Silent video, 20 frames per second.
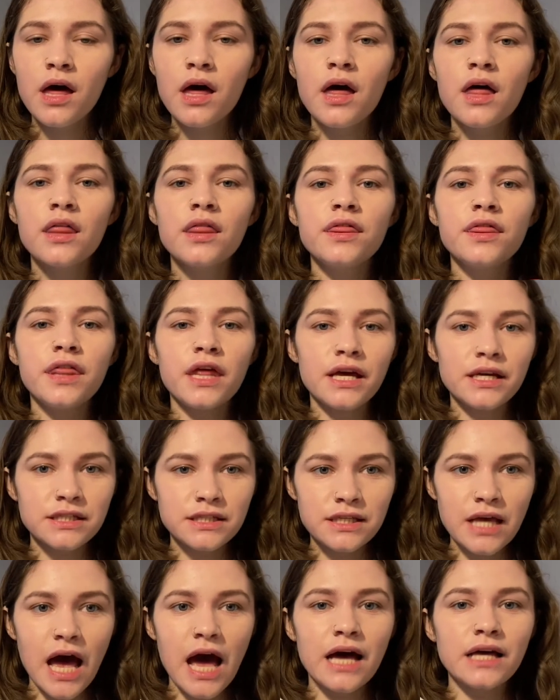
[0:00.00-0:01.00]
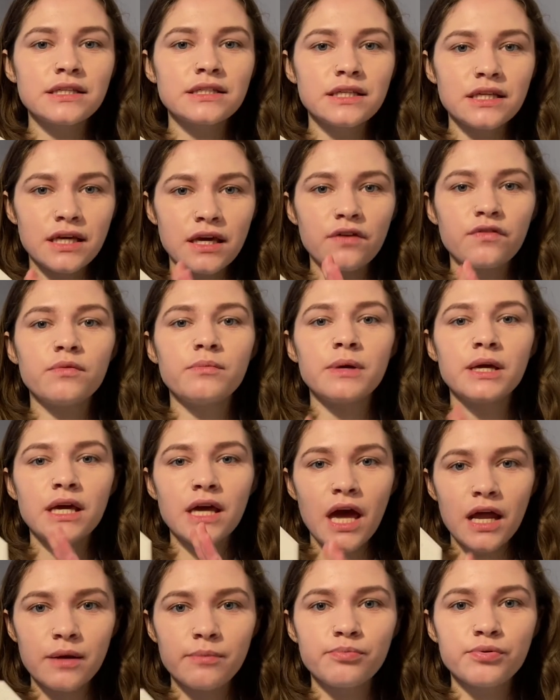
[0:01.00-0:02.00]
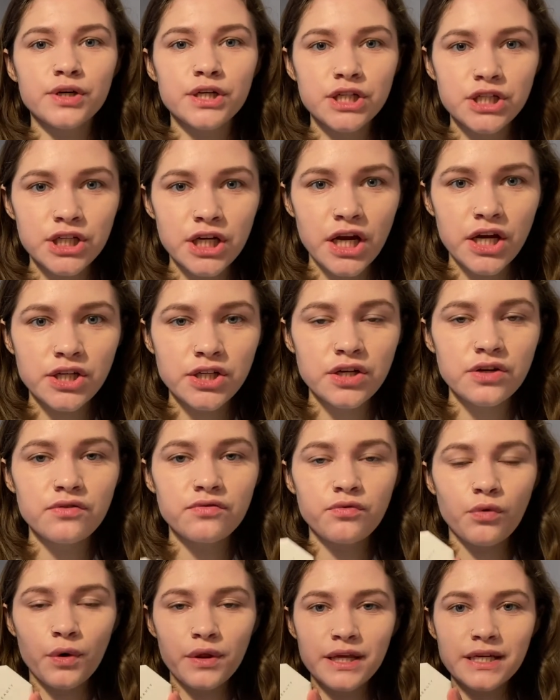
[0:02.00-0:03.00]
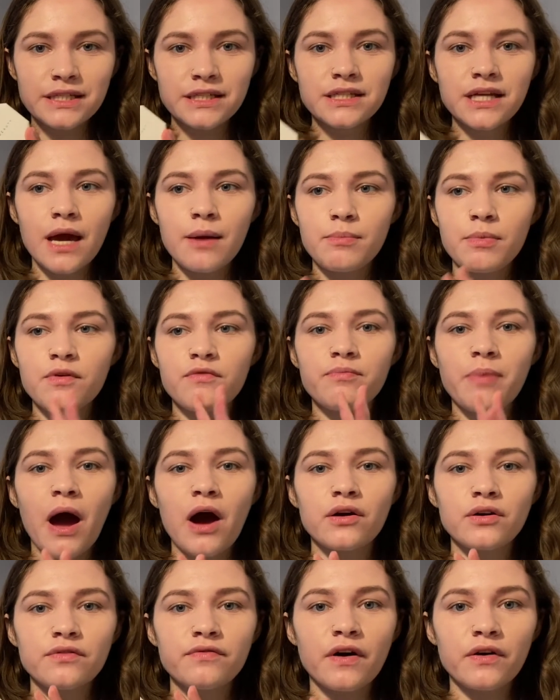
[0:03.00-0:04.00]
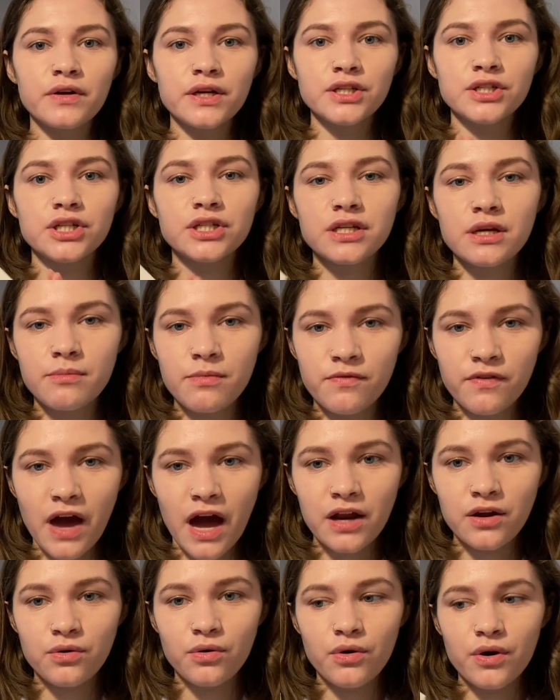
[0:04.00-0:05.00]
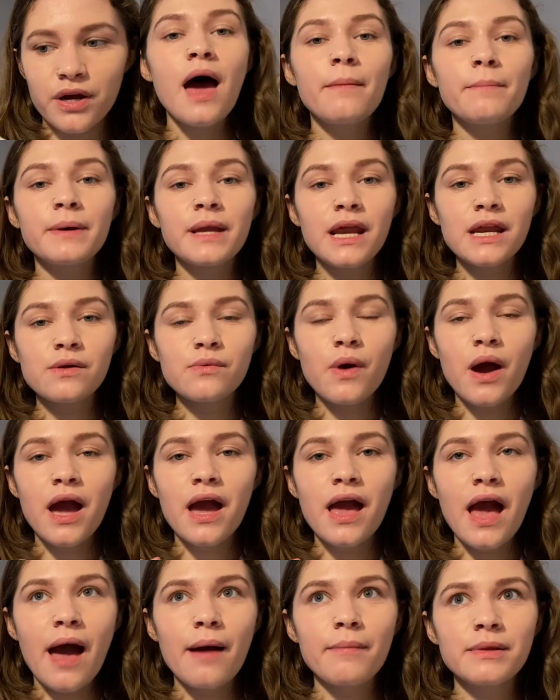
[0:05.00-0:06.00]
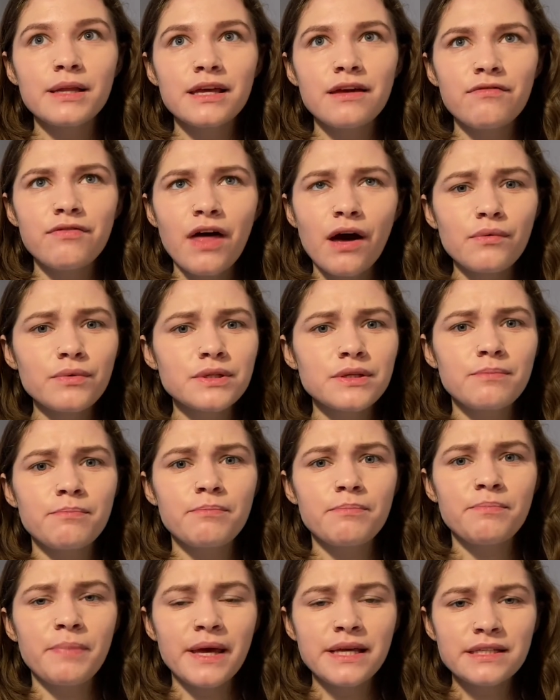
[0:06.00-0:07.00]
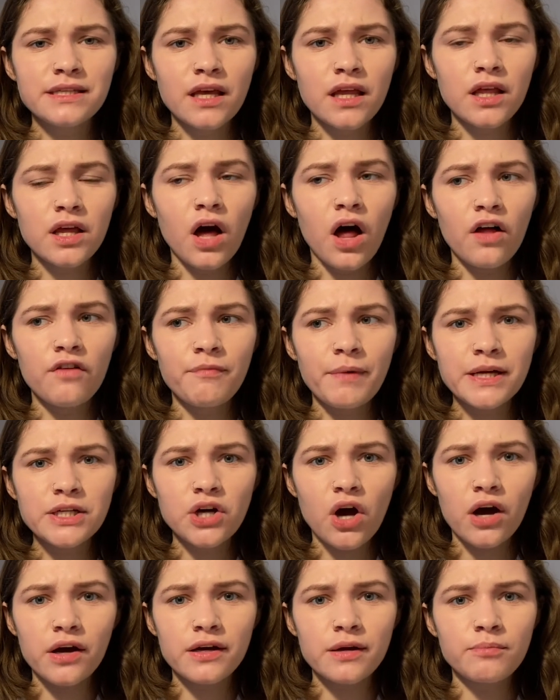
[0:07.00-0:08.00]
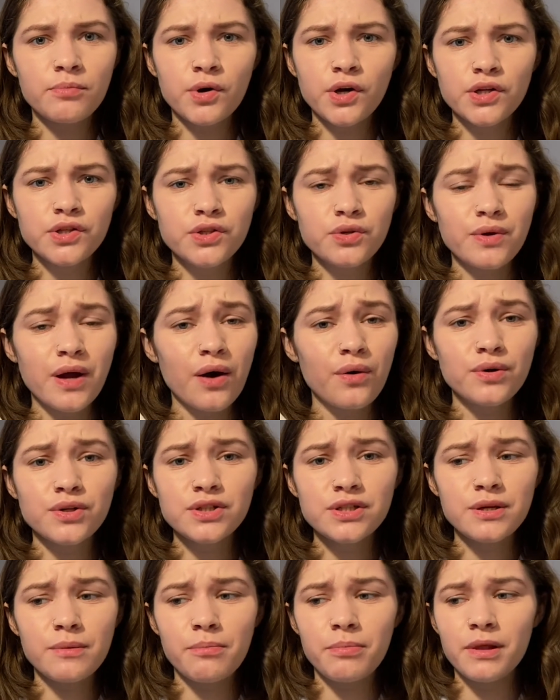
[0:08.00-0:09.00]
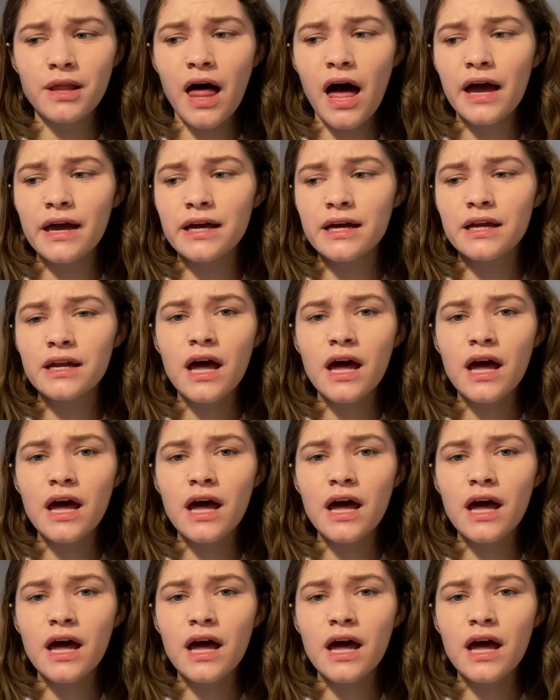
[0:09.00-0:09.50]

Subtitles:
this has given me an appreciation for this type of powder foundation type of category. But anyway, I believe that was basically all of my talking points, so now I'll just apply it.